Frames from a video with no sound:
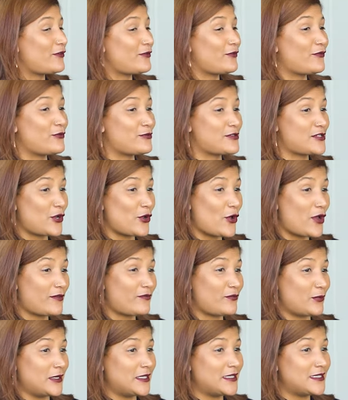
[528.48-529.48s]
You've used a lot
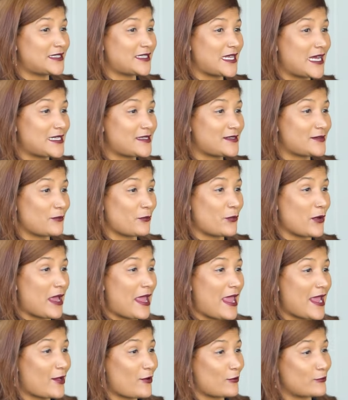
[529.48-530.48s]
of words that
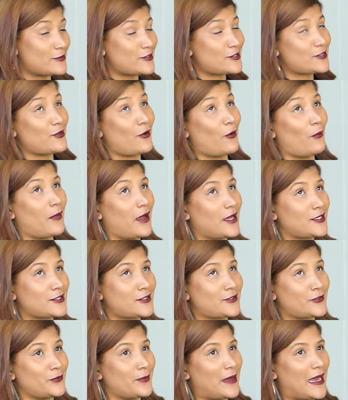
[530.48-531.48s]
were echoed so
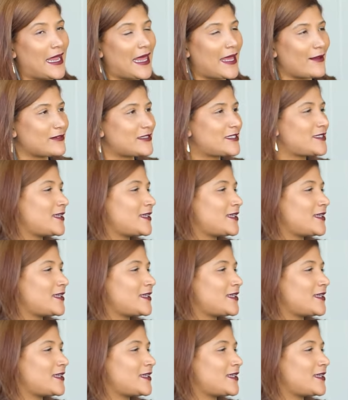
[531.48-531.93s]
much through my life.